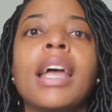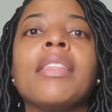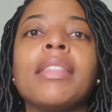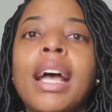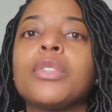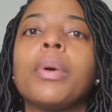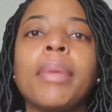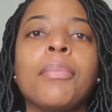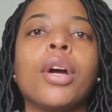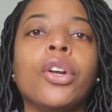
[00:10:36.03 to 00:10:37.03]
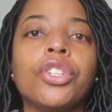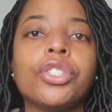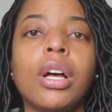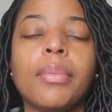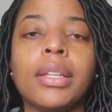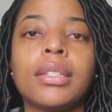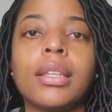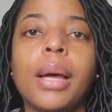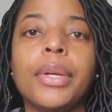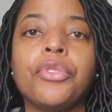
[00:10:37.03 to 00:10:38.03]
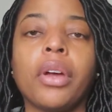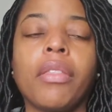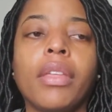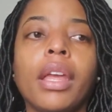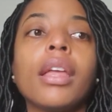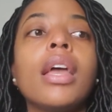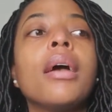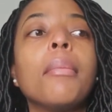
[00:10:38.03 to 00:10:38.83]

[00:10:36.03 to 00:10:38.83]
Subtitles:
And then that's what made Marge talk about the sloppy drunk thing.